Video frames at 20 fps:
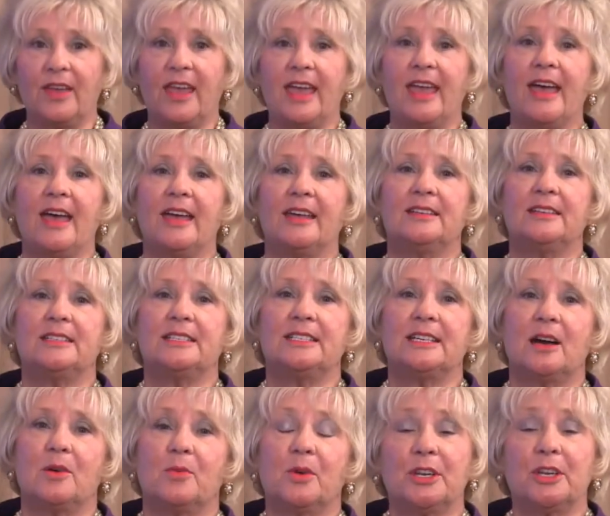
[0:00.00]
and
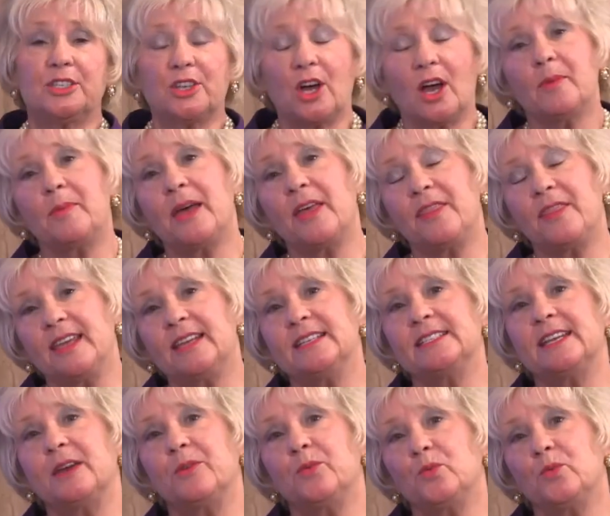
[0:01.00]
uh, we're going to talk about things
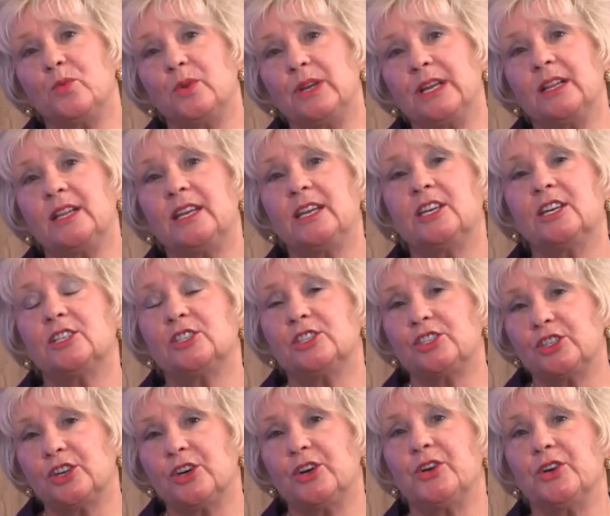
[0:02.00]
that really
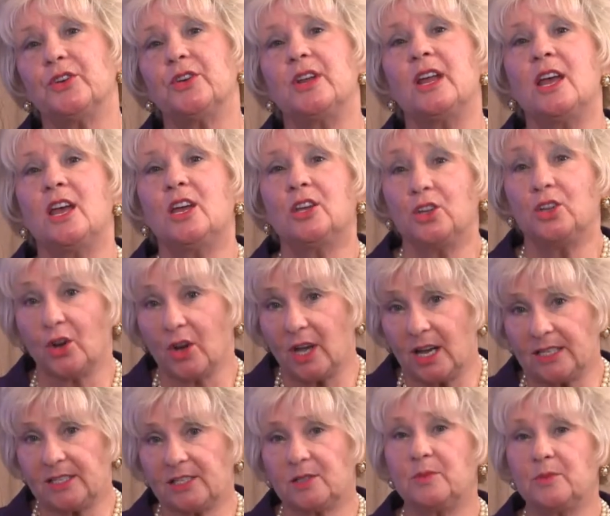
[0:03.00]
concern your
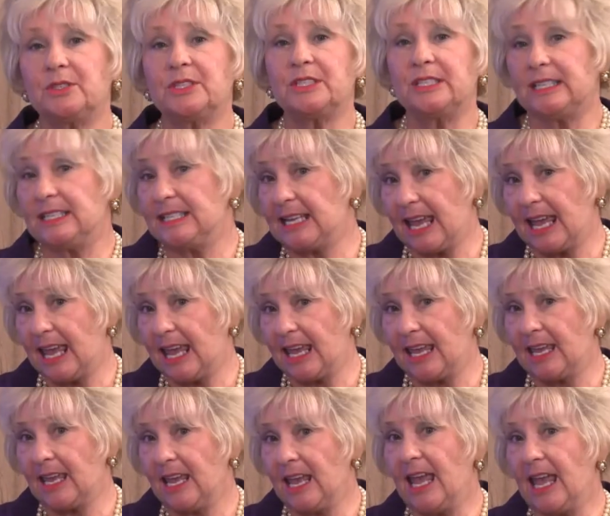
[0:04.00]
customers
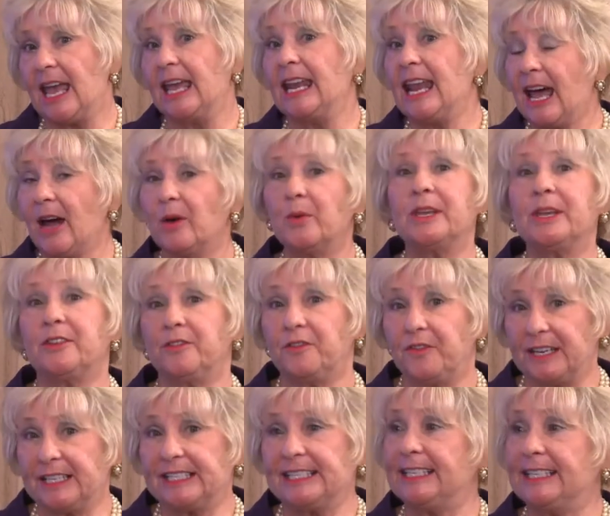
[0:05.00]
today and how we can
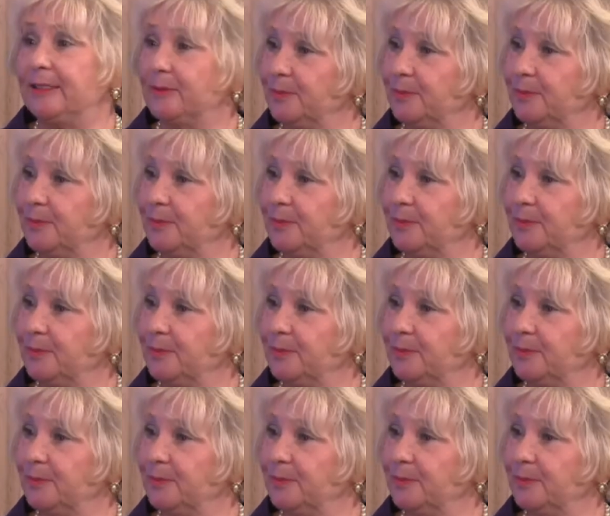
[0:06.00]
fix it.